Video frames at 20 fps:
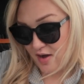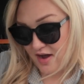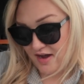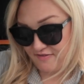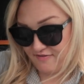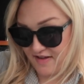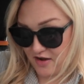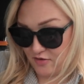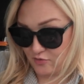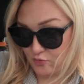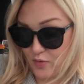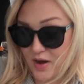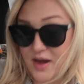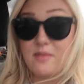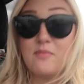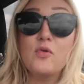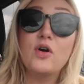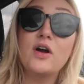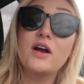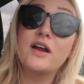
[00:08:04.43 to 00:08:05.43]
I found way
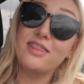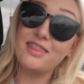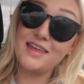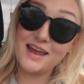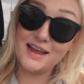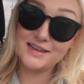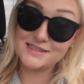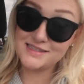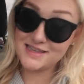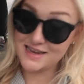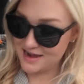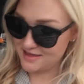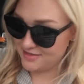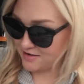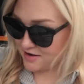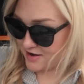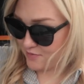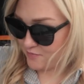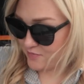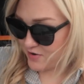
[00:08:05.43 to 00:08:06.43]
more things than I
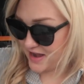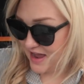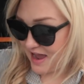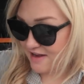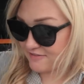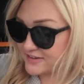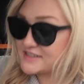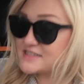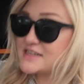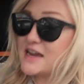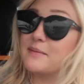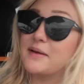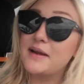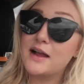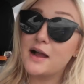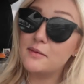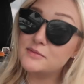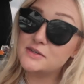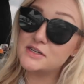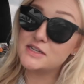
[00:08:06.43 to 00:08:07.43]
thought I would. Every time I
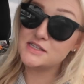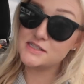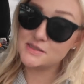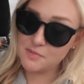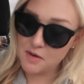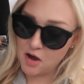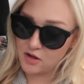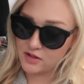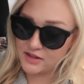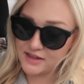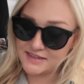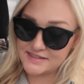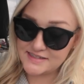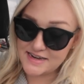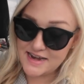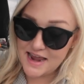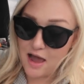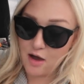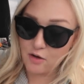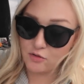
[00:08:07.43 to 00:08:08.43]
come to this mall, it's
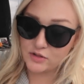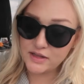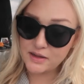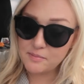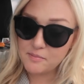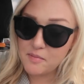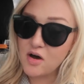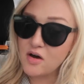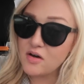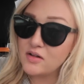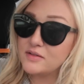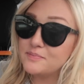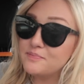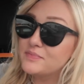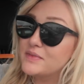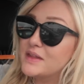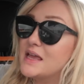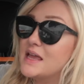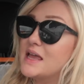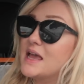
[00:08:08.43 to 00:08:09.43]
an outlet mall,
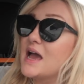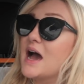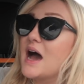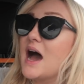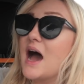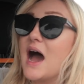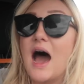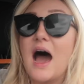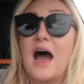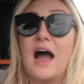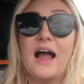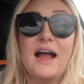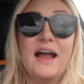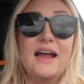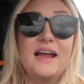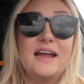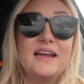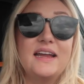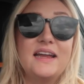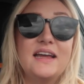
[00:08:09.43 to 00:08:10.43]

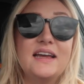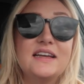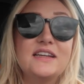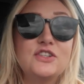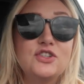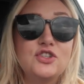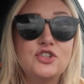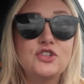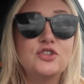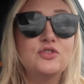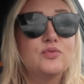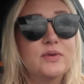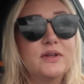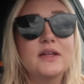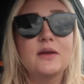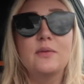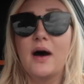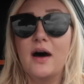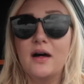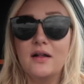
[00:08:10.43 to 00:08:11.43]
I do
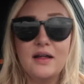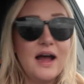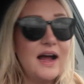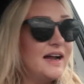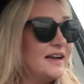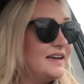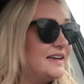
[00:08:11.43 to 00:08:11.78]
really well.